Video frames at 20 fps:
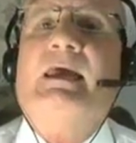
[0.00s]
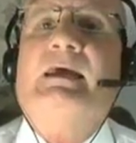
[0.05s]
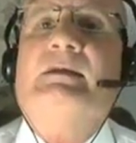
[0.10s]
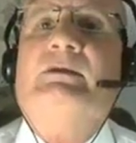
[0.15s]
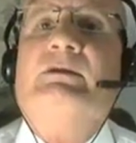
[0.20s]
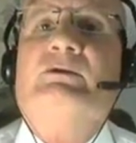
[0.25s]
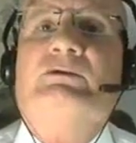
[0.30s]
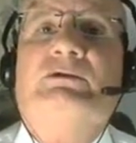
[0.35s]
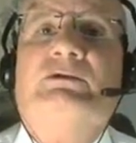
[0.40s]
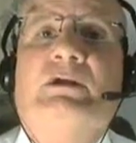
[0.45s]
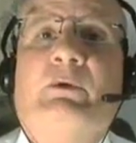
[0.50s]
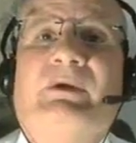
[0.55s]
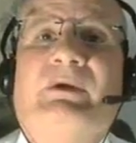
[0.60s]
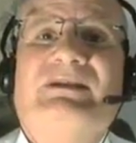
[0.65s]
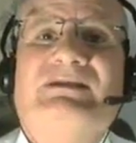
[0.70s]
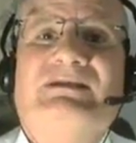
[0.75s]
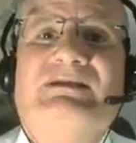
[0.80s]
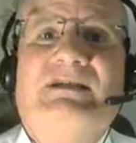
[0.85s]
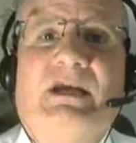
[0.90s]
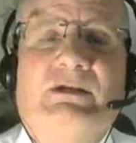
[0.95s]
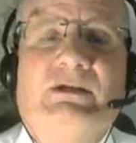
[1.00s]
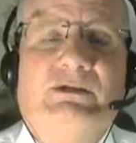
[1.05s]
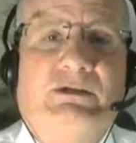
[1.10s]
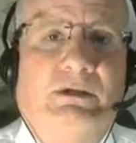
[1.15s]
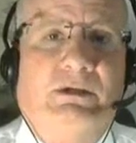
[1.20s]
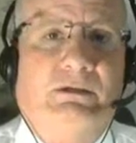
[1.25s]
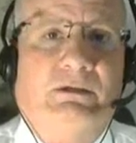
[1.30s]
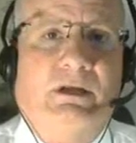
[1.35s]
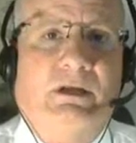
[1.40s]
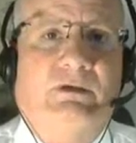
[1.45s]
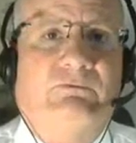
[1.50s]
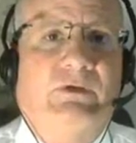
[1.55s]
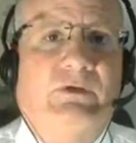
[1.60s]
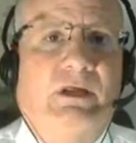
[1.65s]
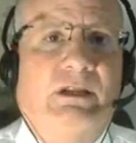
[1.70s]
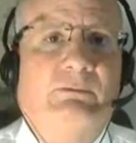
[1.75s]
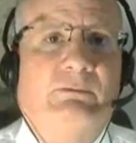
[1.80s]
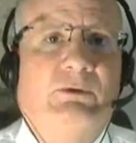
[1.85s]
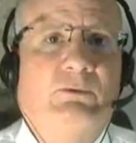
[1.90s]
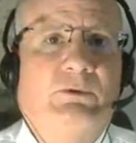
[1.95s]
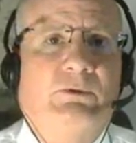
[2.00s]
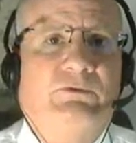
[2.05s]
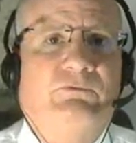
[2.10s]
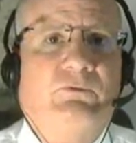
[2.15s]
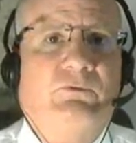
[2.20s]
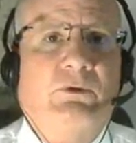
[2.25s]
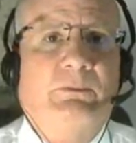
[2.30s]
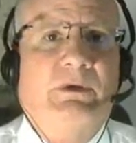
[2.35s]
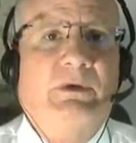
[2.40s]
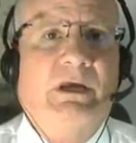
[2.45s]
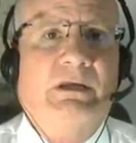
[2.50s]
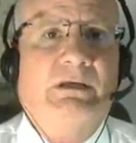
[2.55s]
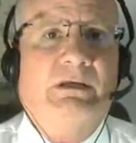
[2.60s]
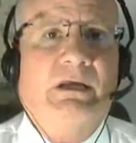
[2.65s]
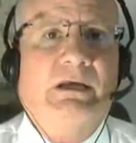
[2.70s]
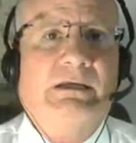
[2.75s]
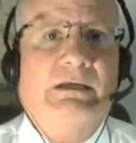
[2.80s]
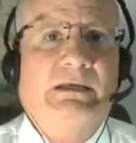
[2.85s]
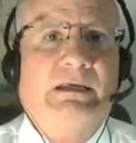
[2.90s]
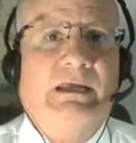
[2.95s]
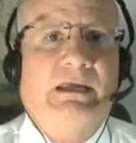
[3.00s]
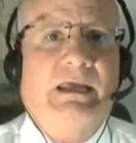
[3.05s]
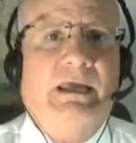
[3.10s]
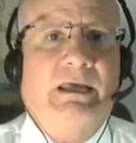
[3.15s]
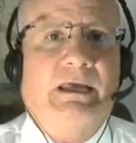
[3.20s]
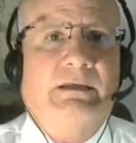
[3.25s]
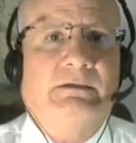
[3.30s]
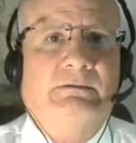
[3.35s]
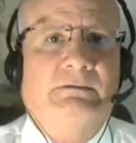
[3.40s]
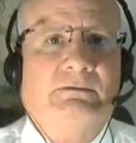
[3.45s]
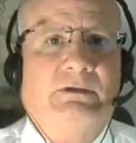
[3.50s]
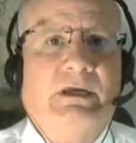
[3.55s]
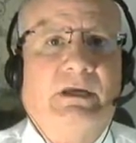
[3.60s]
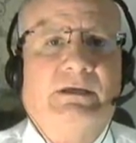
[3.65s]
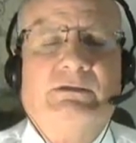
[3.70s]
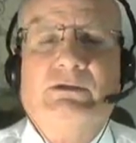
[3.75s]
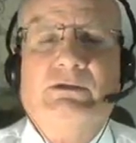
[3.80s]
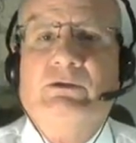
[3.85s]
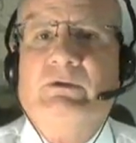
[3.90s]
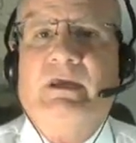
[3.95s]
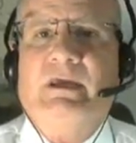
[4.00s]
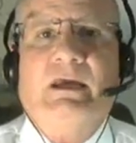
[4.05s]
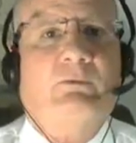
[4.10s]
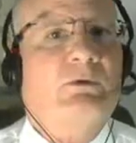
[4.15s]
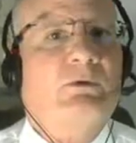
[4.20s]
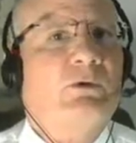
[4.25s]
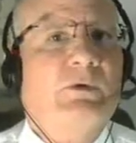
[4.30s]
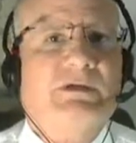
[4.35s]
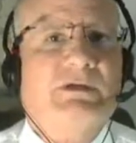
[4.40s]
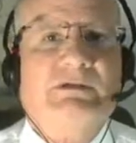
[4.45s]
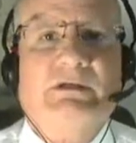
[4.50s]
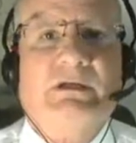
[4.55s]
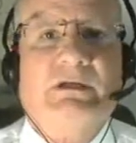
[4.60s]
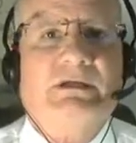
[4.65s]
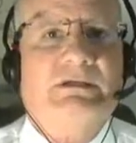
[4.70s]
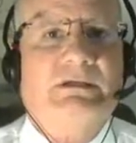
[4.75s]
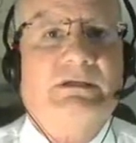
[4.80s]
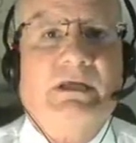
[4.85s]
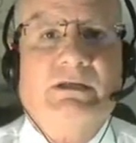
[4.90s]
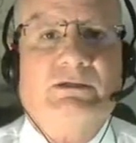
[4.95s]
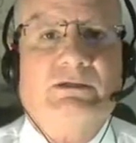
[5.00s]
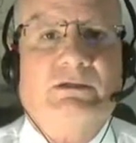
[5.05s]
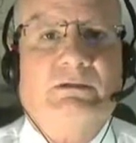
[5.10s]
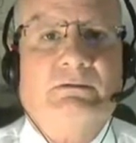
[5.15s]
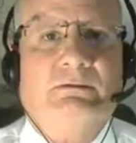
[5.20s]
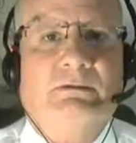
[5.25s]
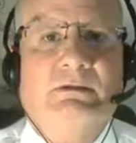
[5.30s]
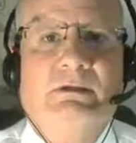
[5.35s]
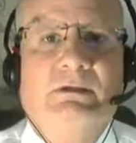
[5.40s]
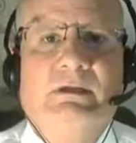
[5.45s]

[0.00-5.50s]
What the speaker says: And there's no extension available with Form 990N. Okay, so you can't request an extension.